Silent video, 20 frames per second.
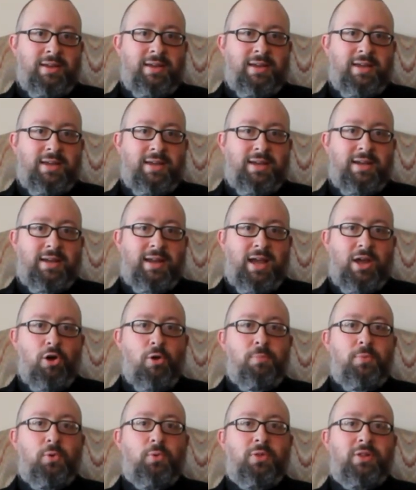And I
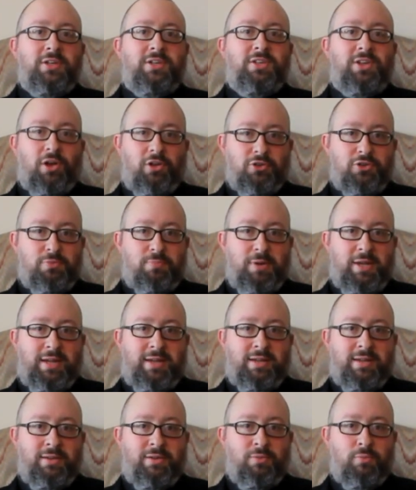hope you will indulge
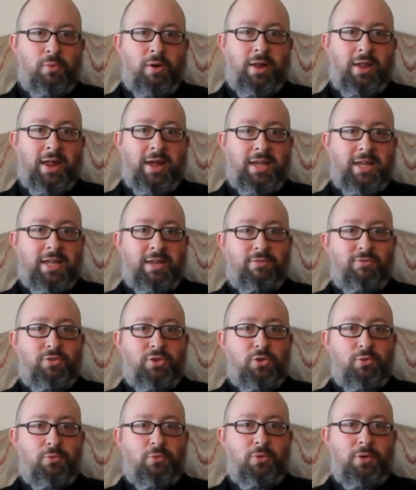me while I give
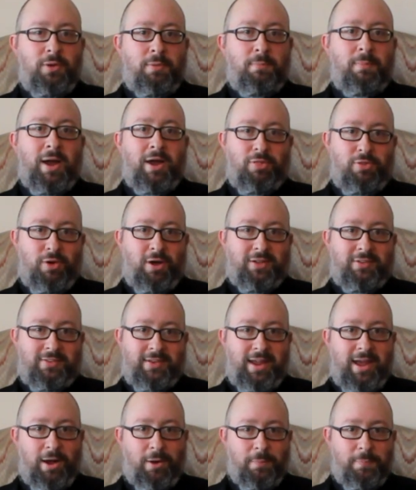you my thoughts
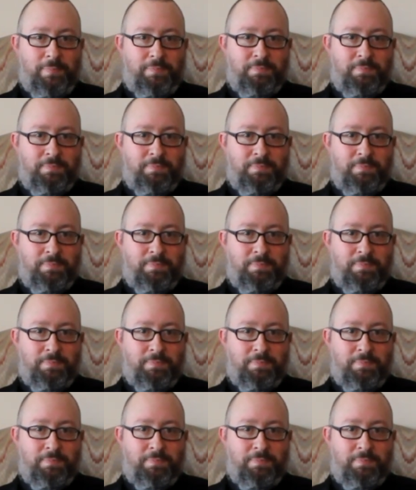now.